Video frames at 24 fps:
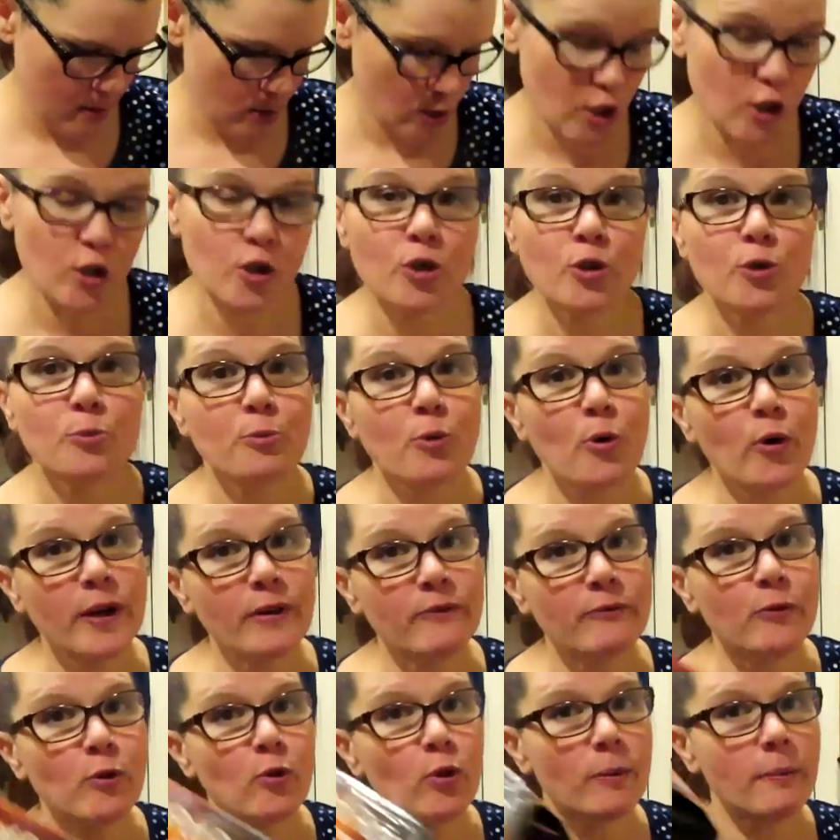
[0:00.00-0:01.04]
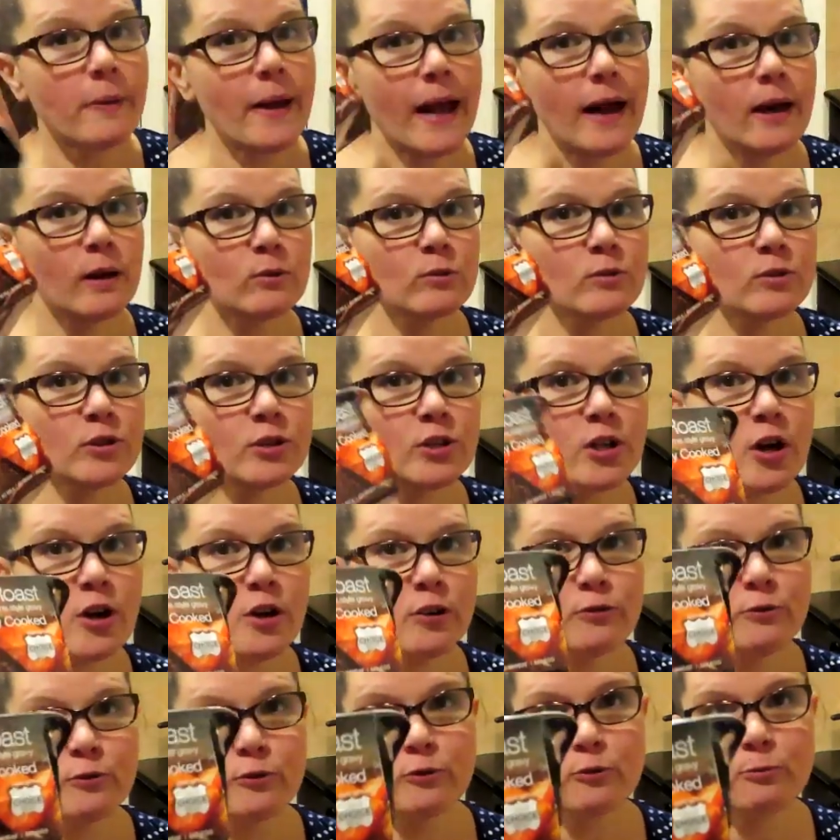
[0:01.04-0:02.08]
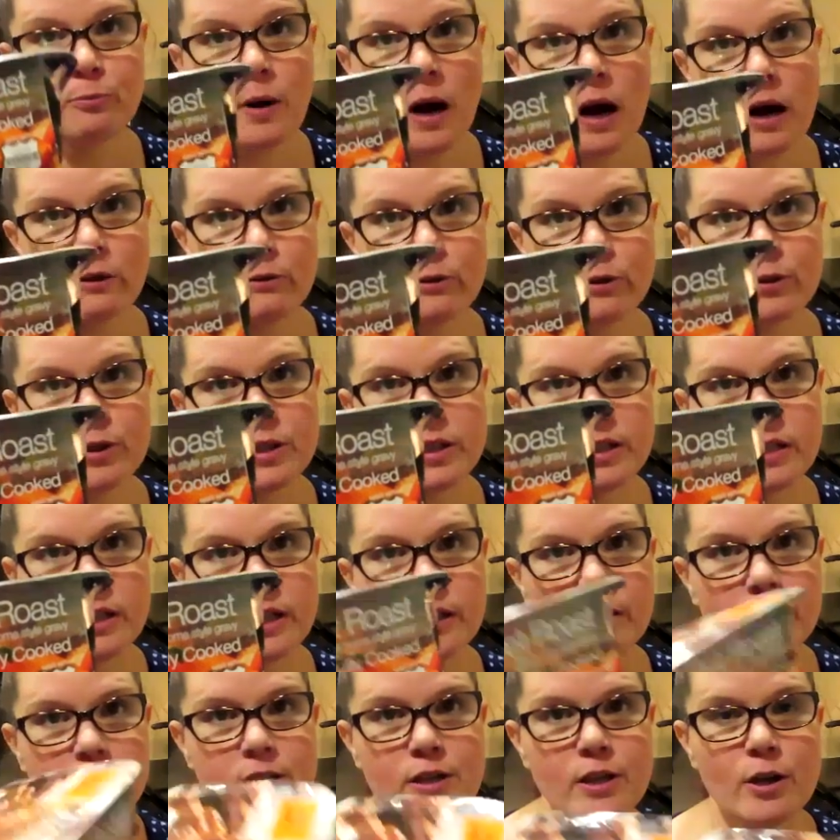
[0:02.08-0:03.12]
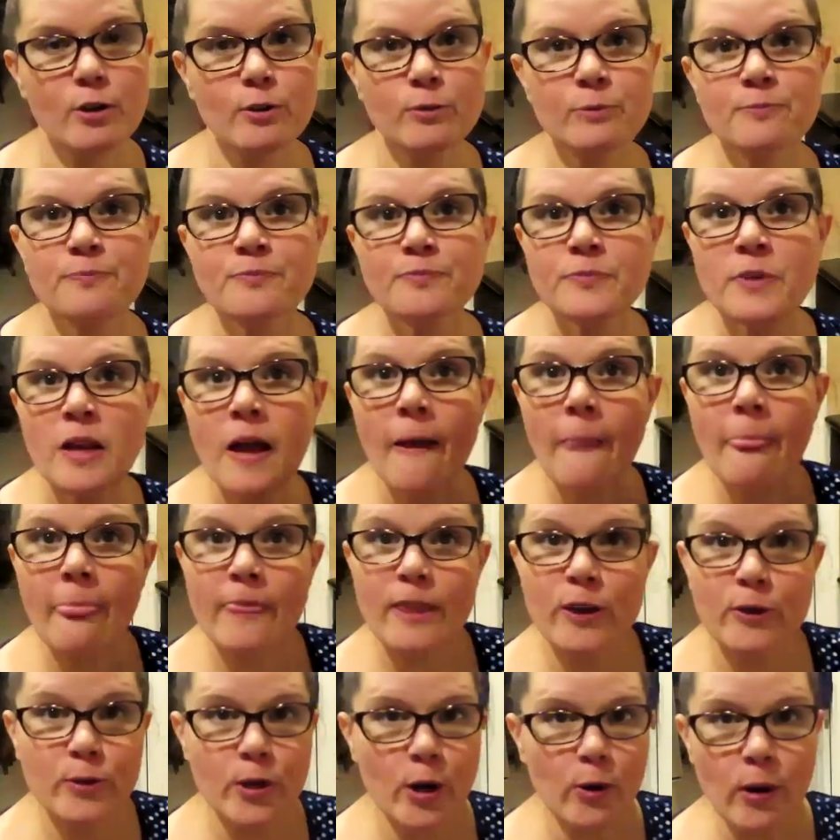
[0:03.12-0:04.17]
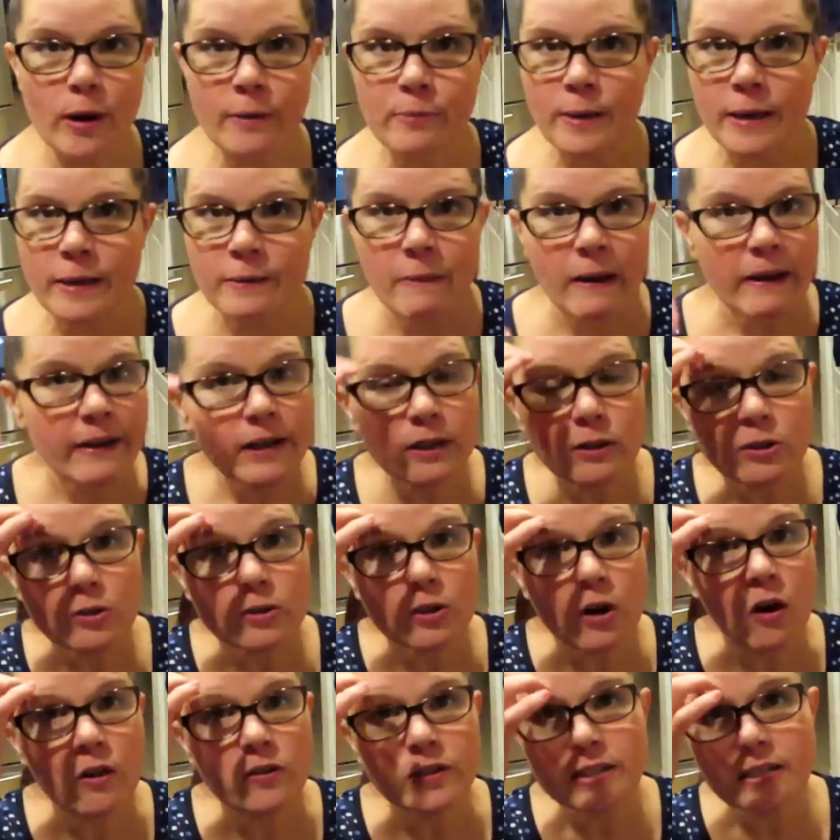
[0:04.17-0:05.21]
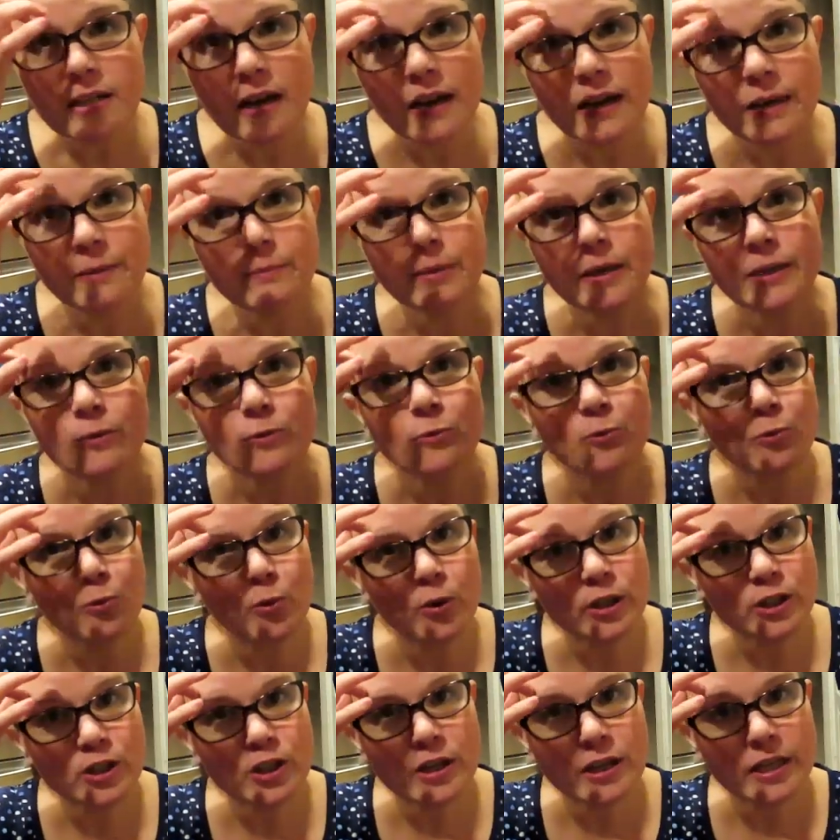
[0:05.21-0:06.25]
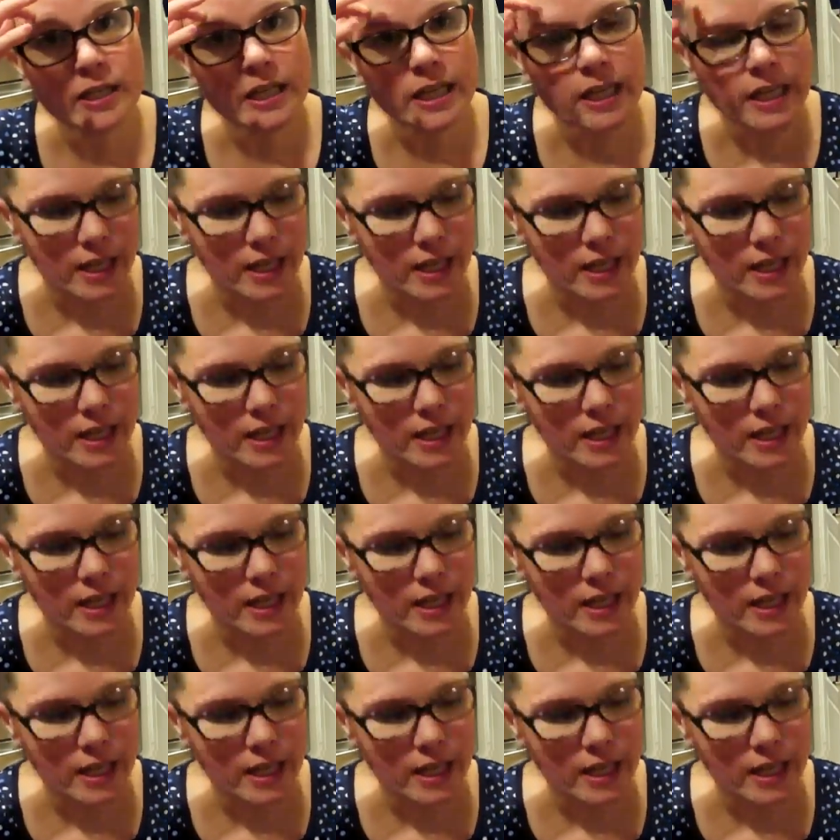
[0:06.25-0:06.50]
2.4 pounds of pot roast in here. So, you know I break my own all the time, but we're trying